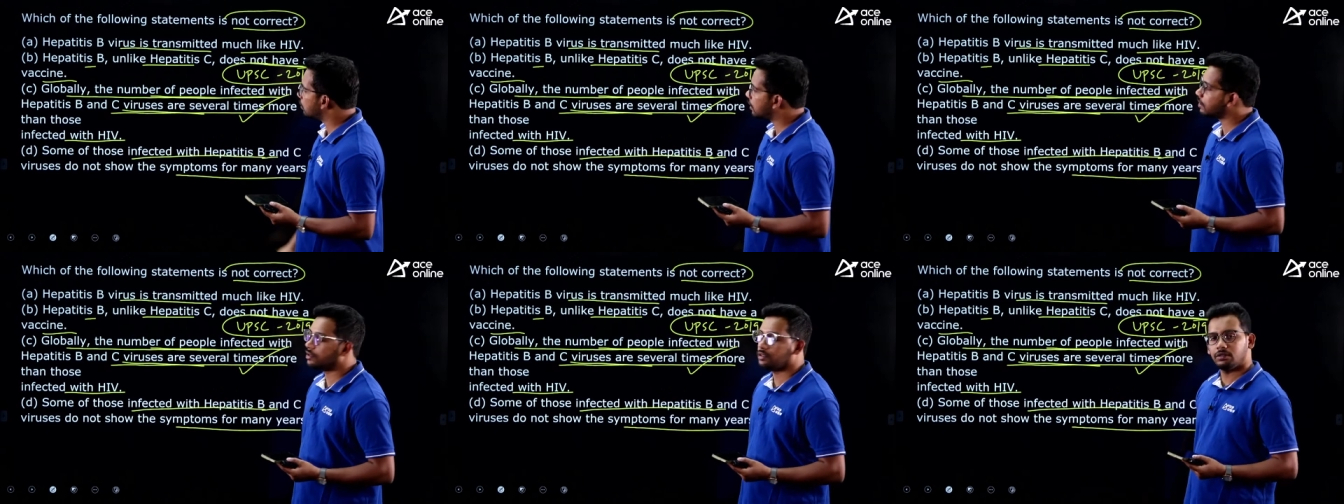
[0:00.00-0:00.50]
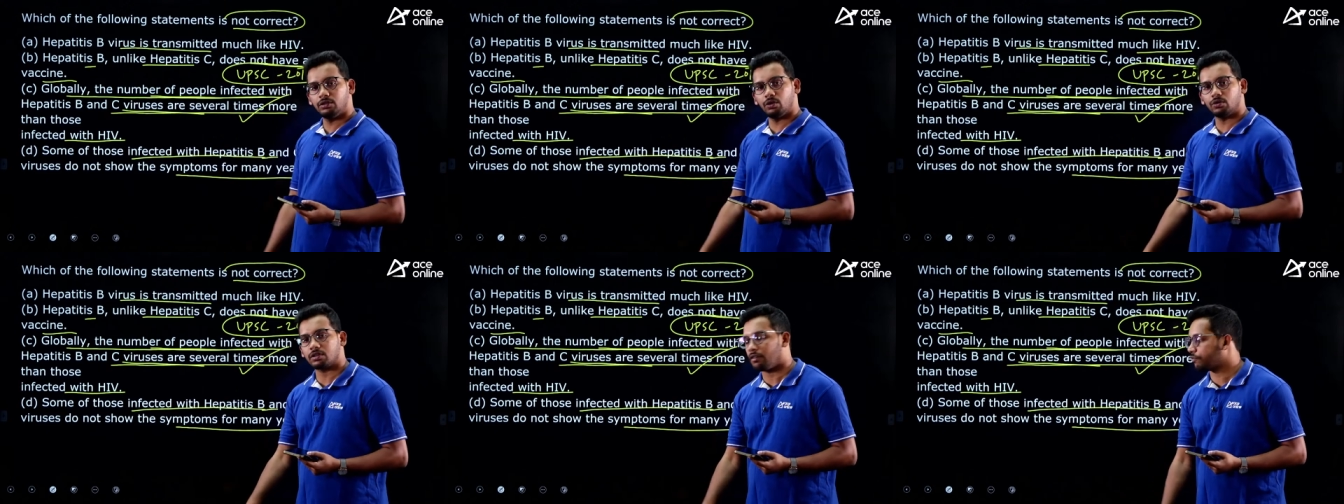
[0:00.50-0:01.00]
than
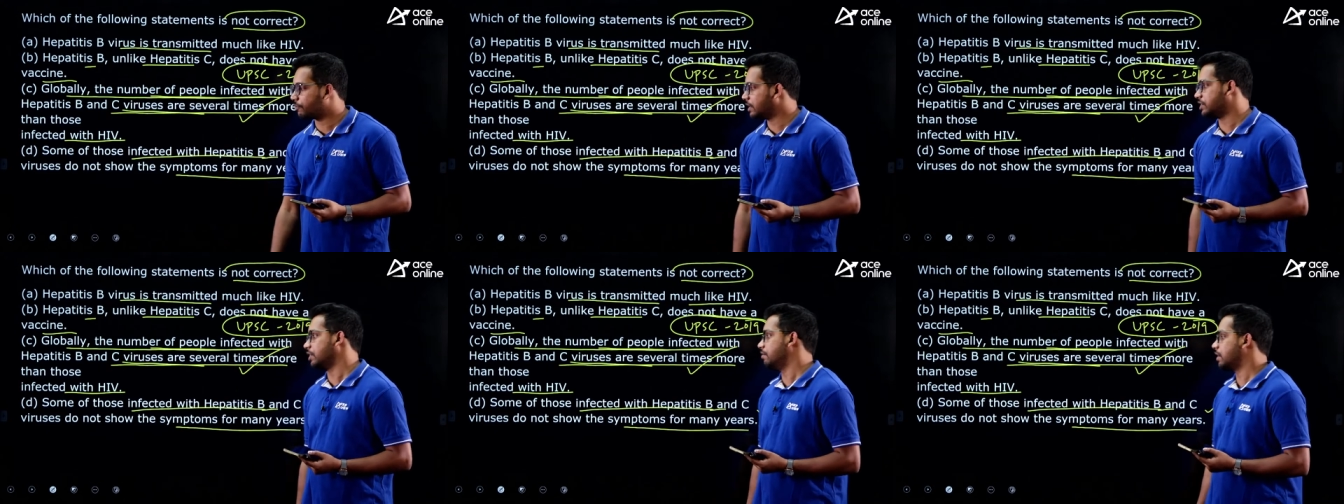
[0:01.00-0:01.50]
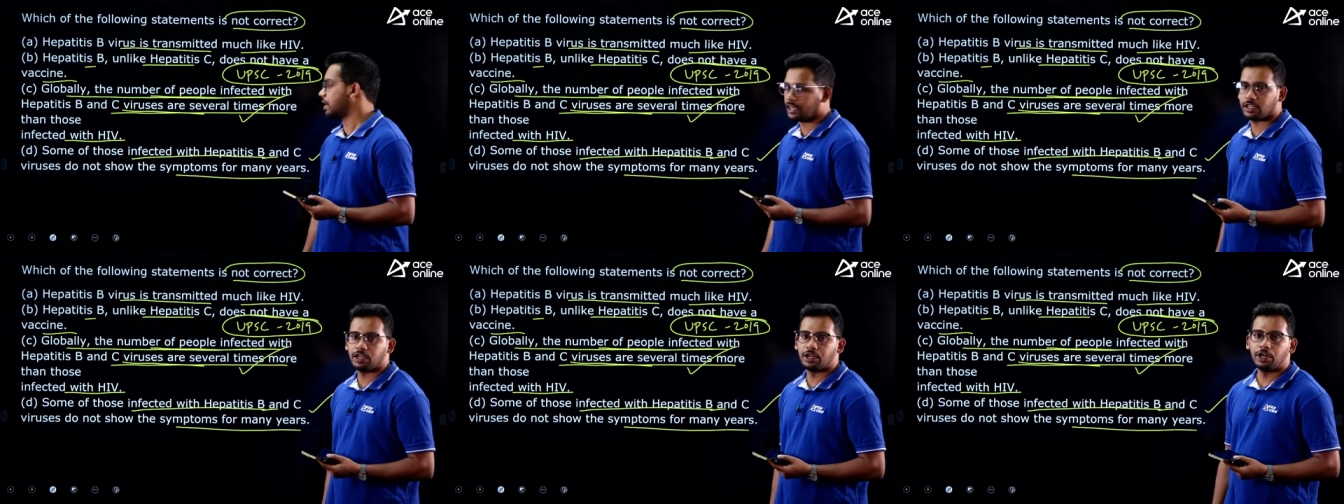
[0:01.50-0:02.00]
dose of HIV,
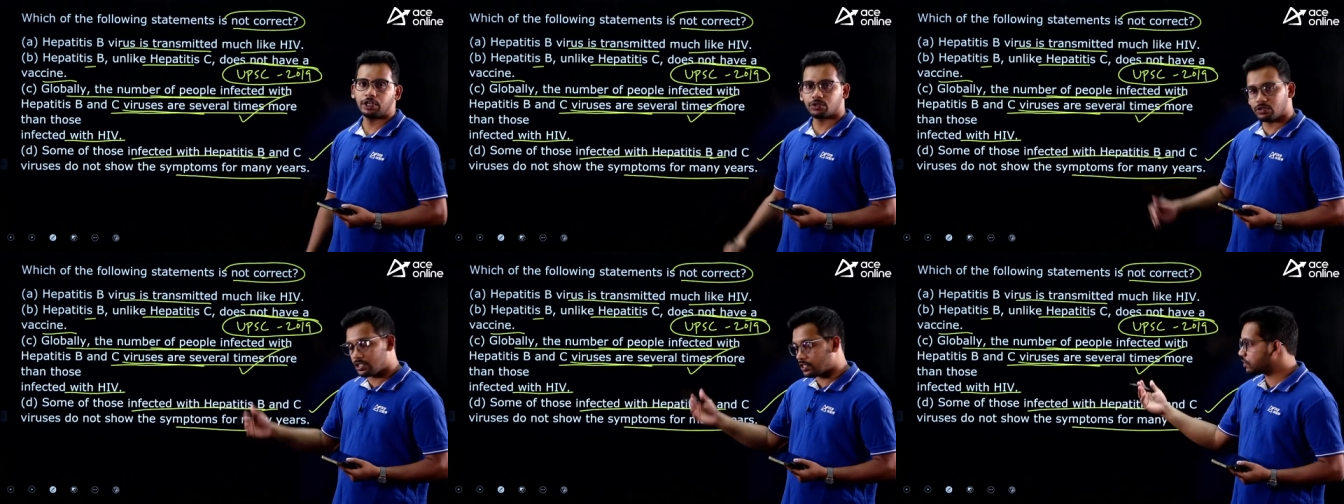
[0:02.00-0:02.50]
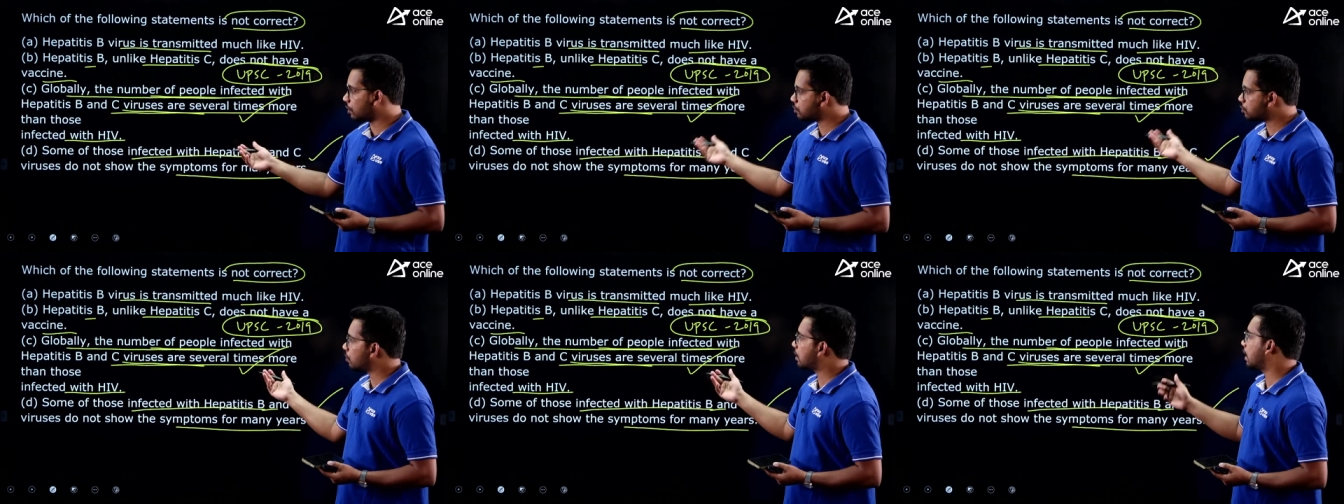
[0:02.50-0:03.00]
right? So, this is
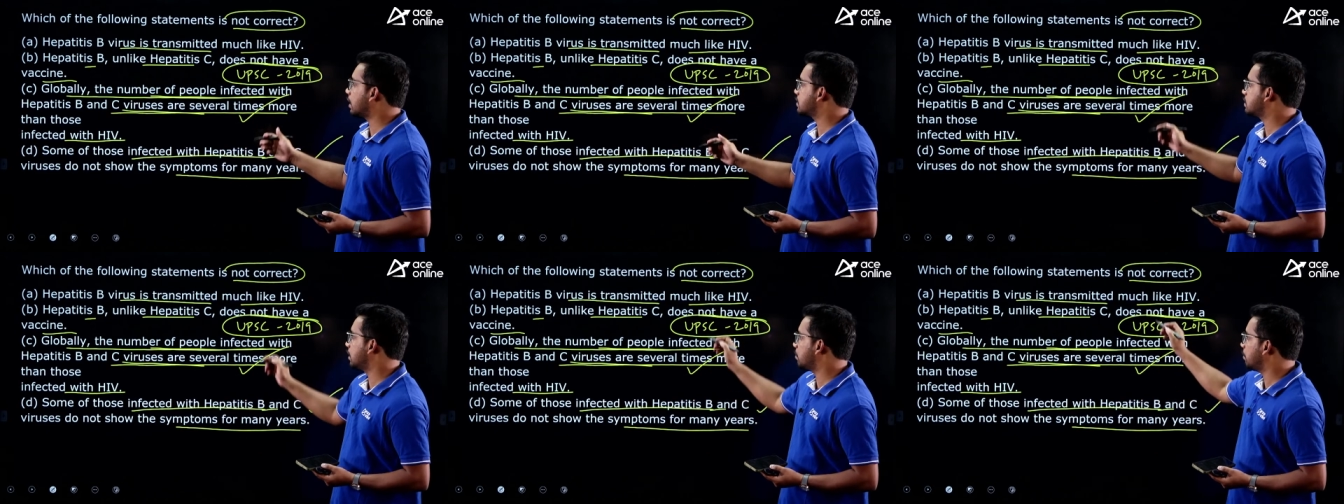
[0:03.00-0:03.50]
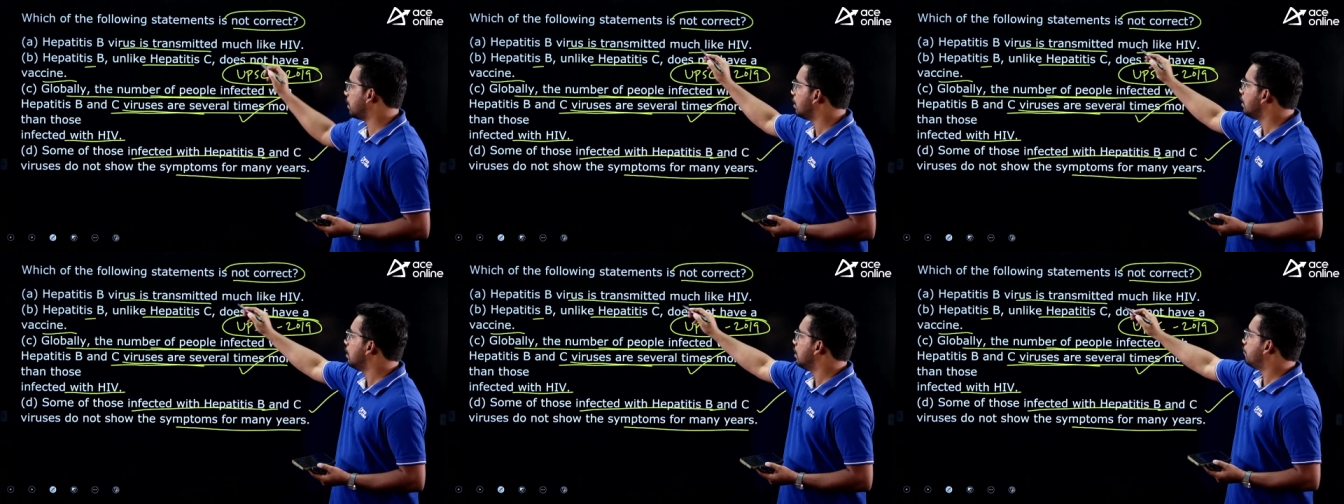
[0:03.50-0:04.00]
also correct statement.
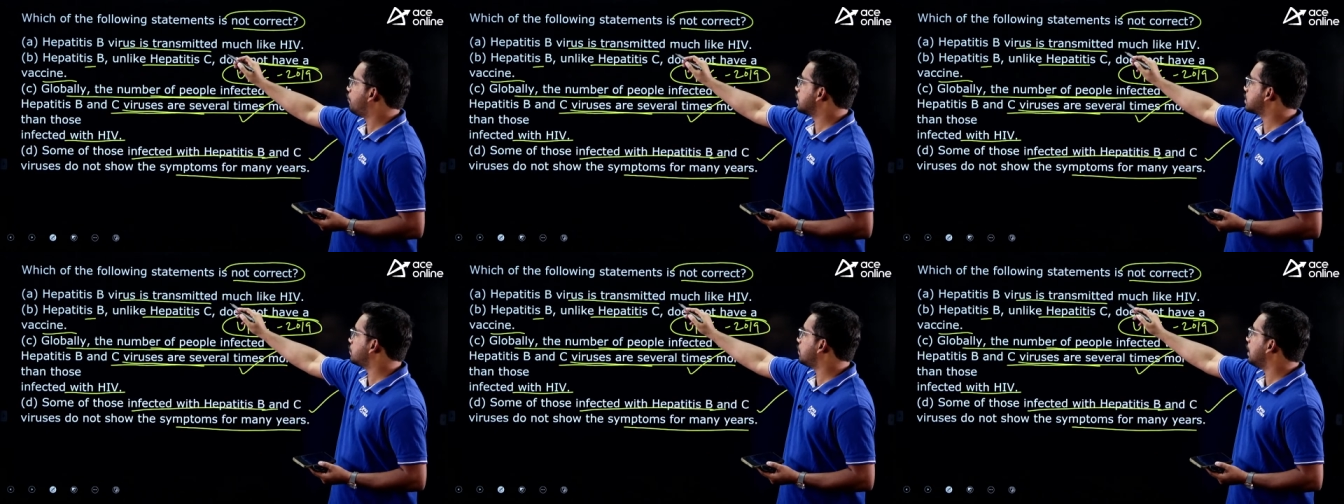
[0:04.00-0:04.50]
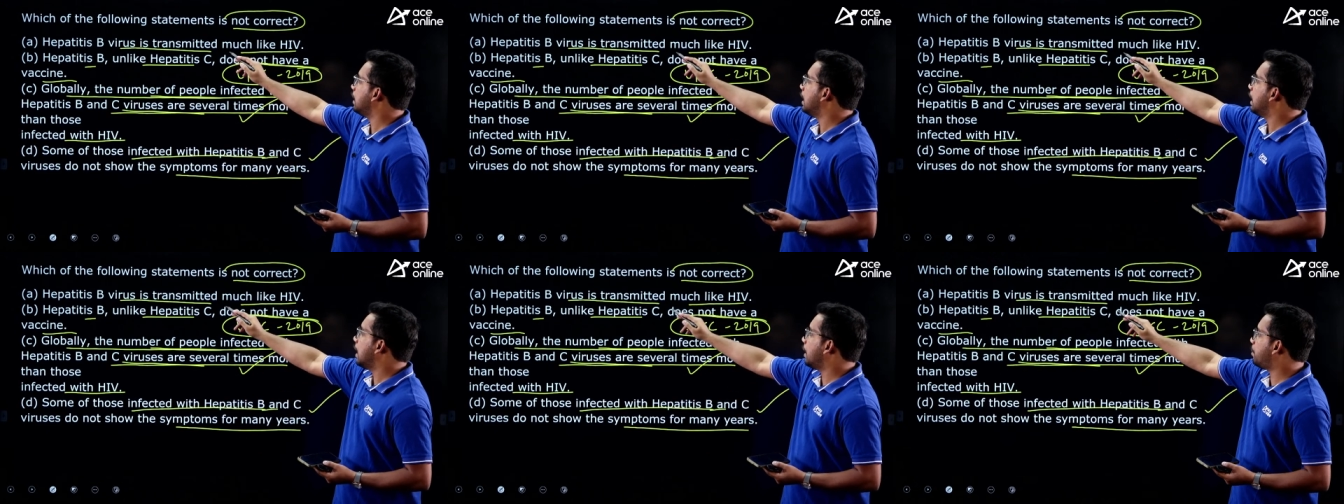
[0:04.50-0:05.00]
First one
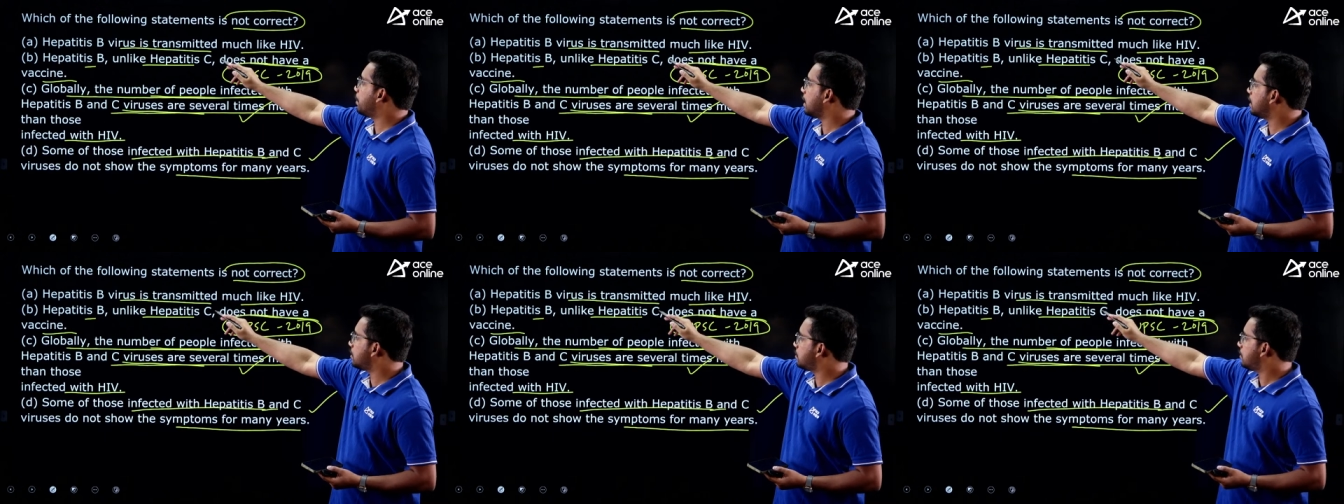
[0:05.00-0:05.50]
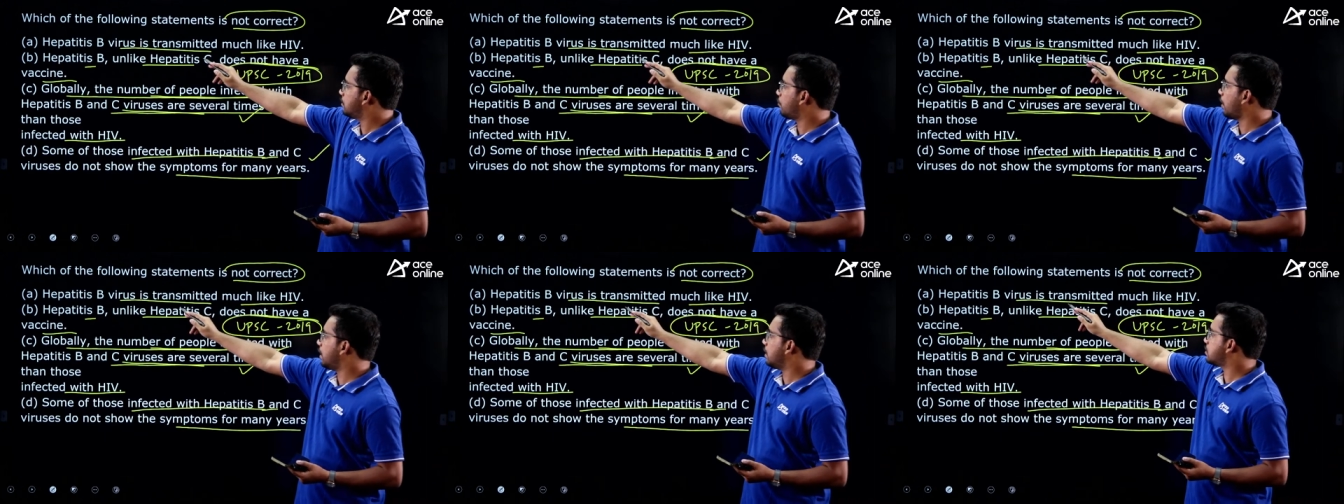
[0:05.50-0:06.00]
hepatitis
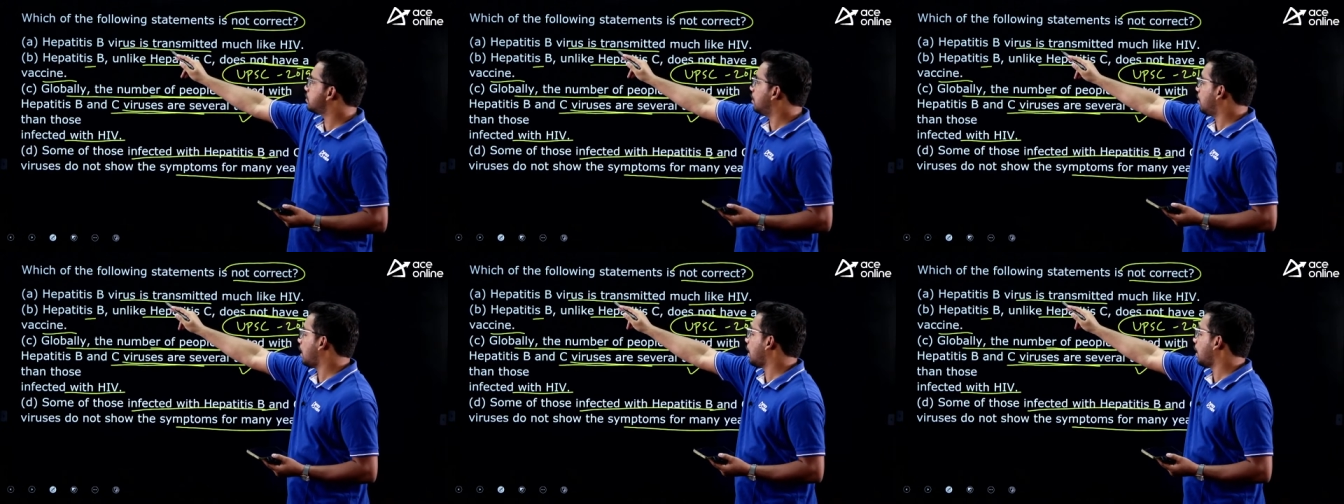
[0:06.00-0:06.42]
virus or uh,